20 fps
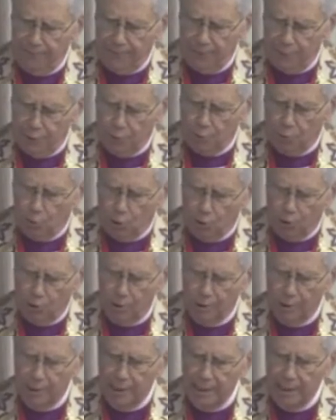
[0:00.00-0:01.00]
in this
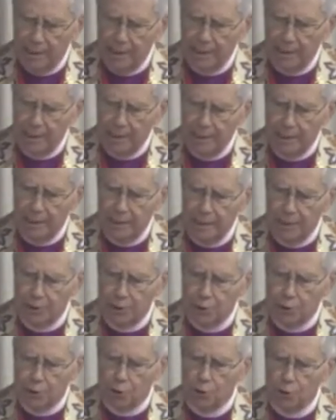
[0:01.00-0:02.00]
world
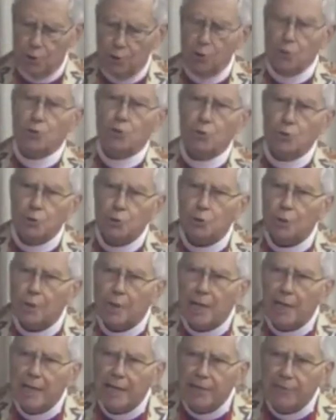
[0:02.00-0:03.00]
is to lose
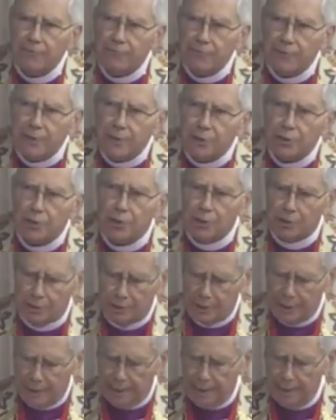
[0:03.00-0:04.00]
life
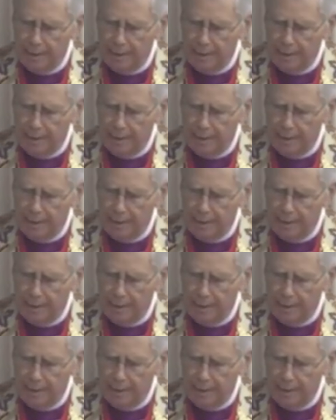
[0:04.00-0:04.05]
eternally.